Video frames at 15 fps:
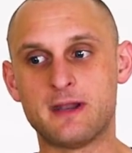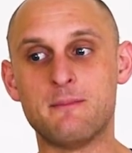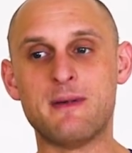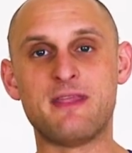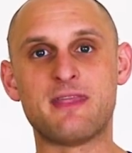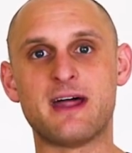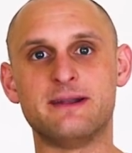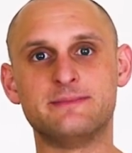I
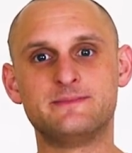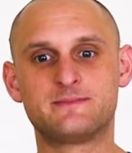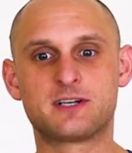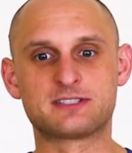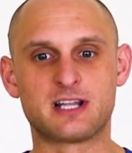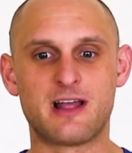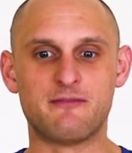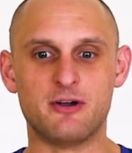meant that
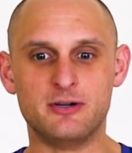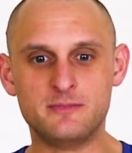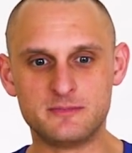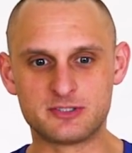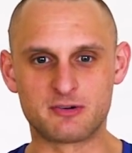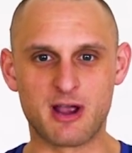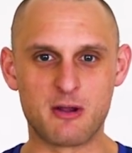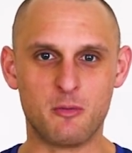because I love her.
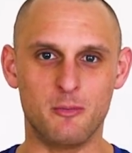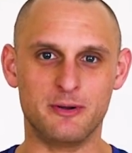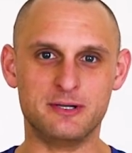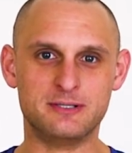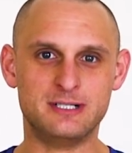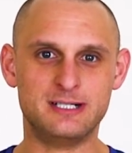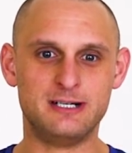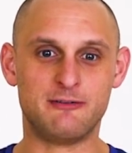She's a great
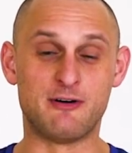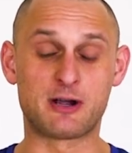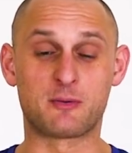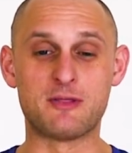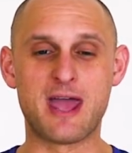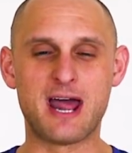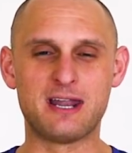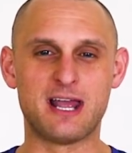woman. Fuck,
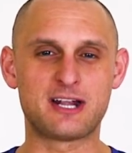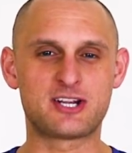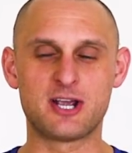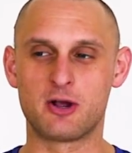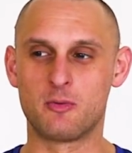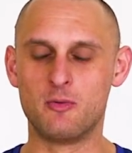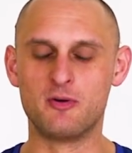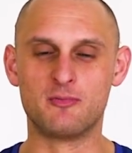without her,
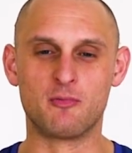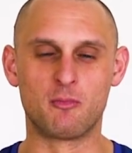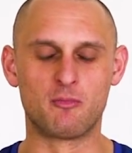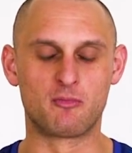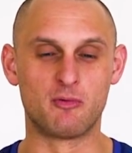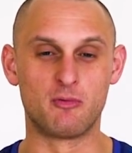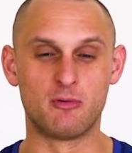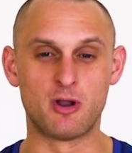actually, I
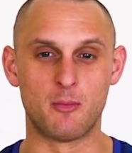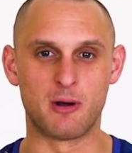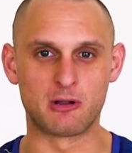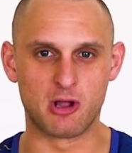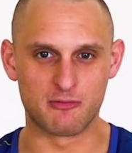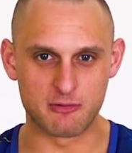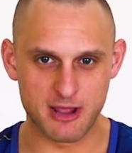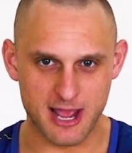wouldn't know my
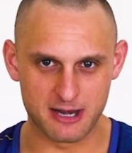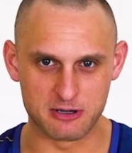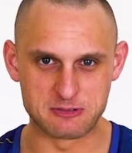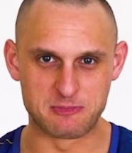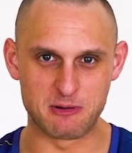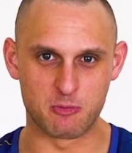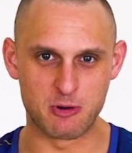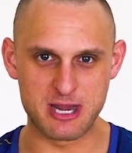life without her. It
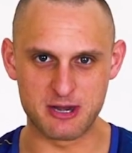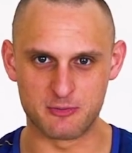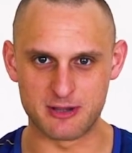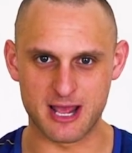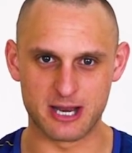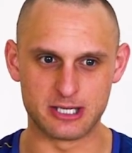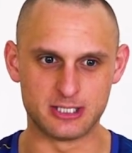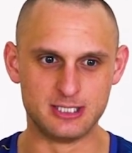was a bit weird
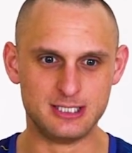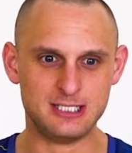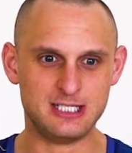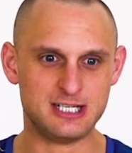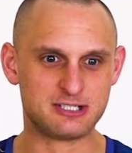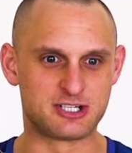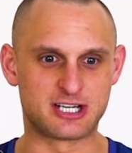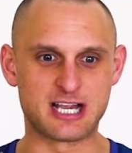without her.
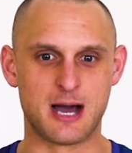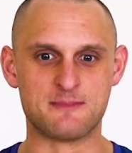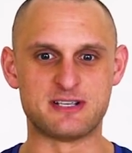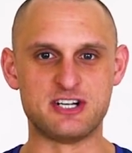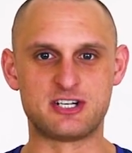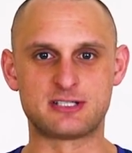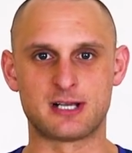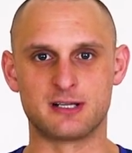She comes
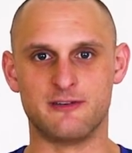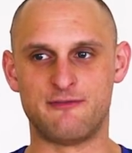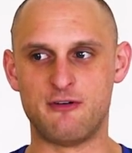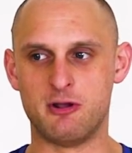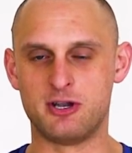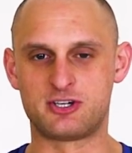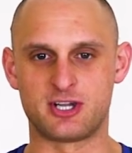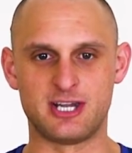in, she's like the
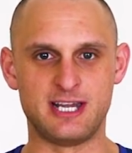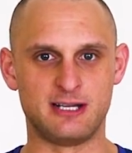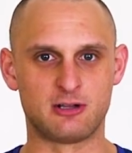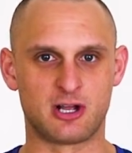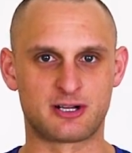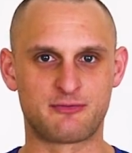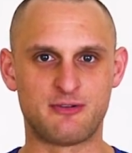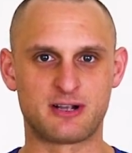furniture here,
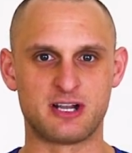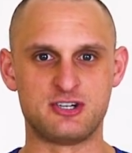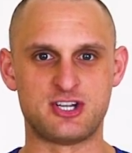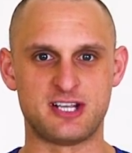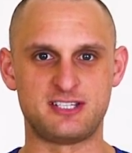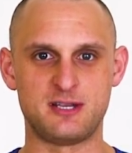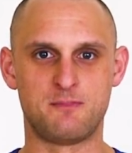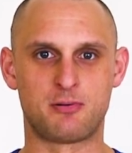like fucking
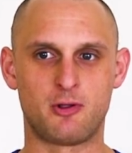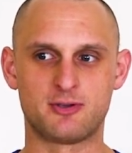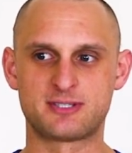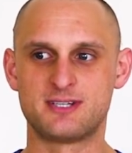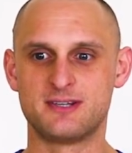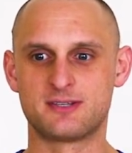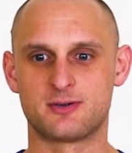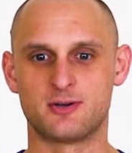Jesse
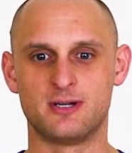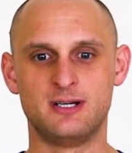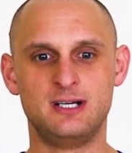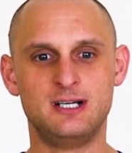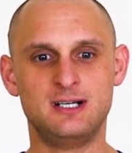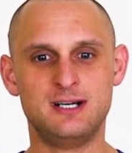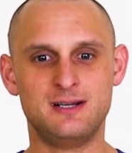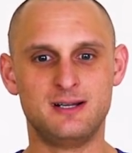Poston's or a,
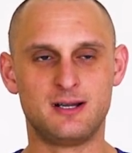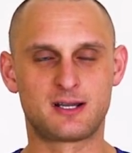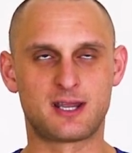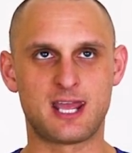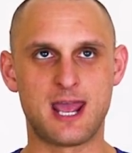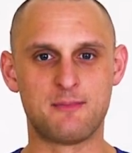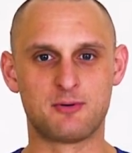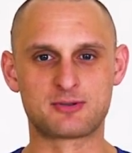a
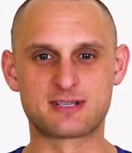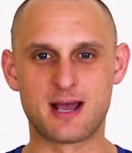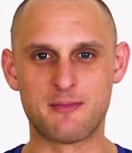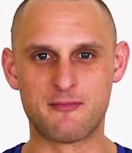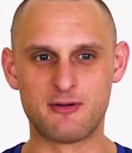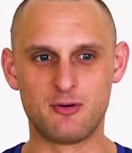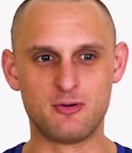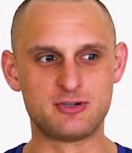Campbell
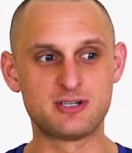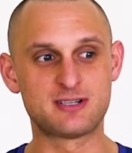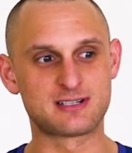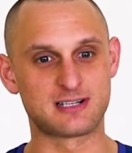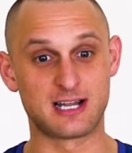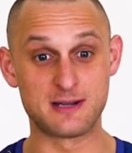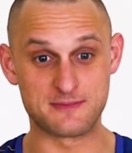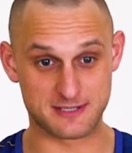Somerville who just
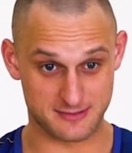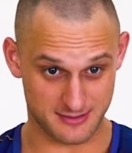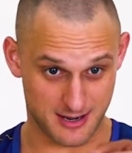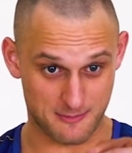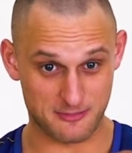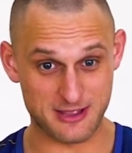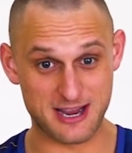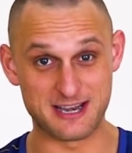sleeps
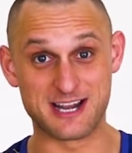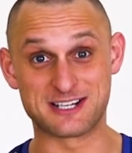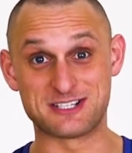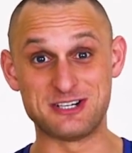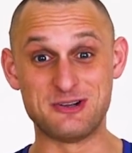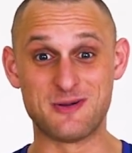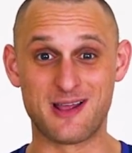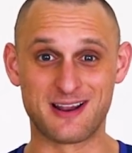up there
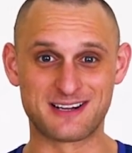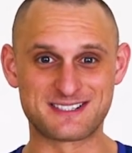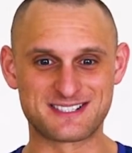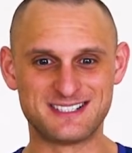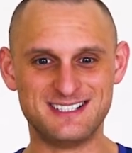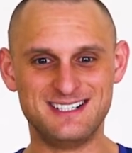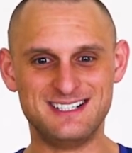next to you, Alex.